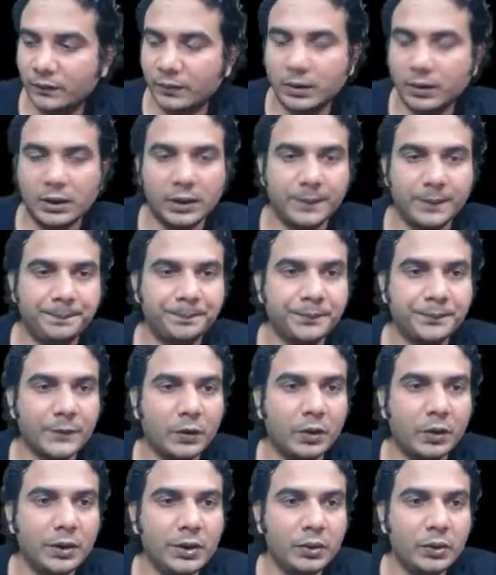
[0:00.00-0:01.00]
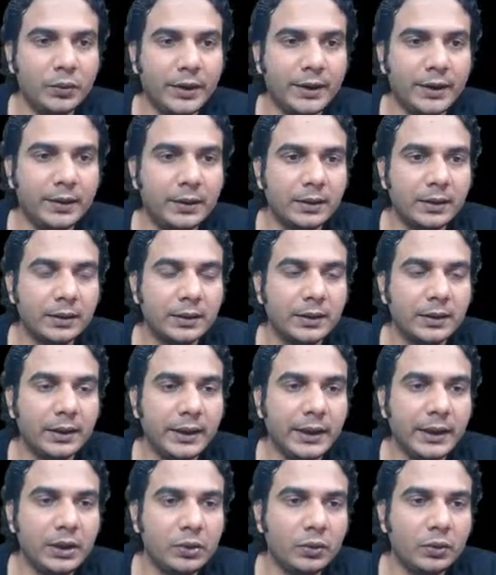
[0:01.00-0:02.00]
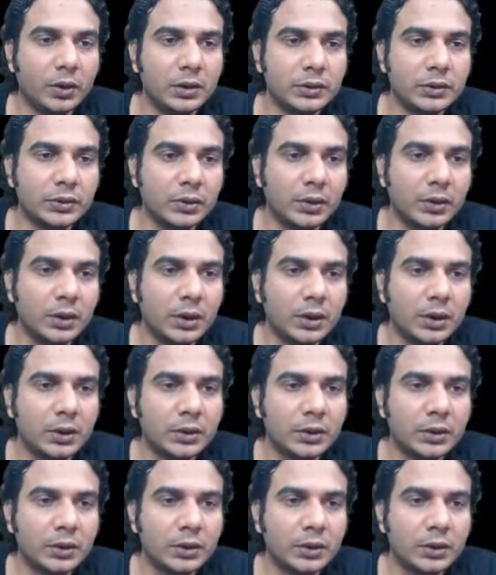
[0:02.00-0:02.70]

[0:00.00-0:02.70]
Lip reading: onto and into also.